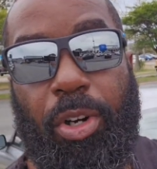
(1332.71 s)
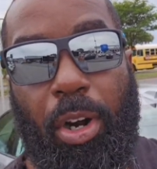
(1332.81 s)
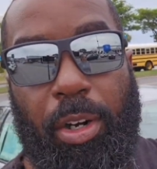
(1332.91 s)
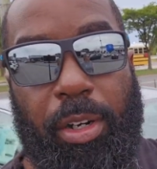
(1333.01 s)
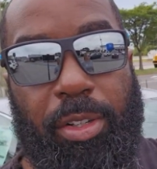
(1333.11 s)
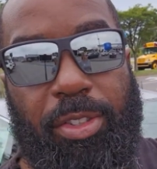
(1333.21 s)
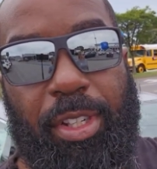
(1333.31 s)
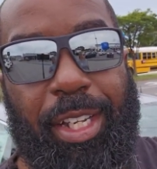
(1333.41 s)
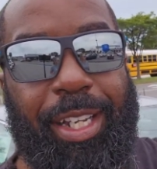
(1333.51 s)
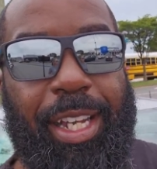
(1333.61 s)
cars
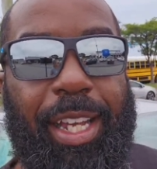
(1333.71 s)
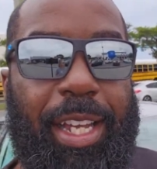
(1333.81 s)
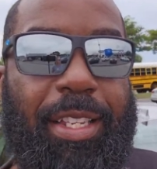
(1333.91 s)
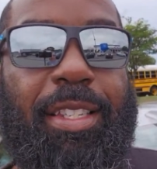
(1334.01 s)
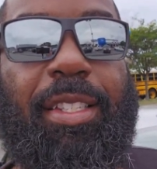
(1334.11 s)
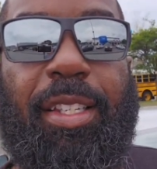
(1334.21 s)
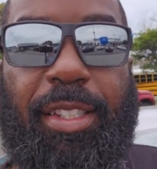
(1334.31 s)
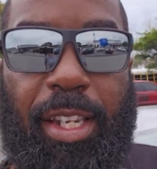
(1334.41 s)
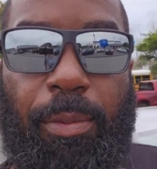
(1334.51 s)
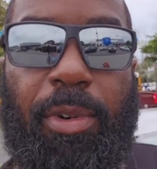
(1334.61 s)
is
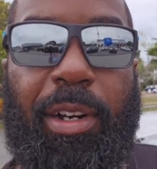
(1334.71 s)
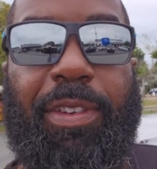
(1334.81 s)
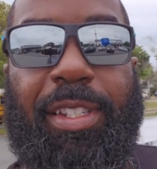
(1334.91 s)
somewhat of a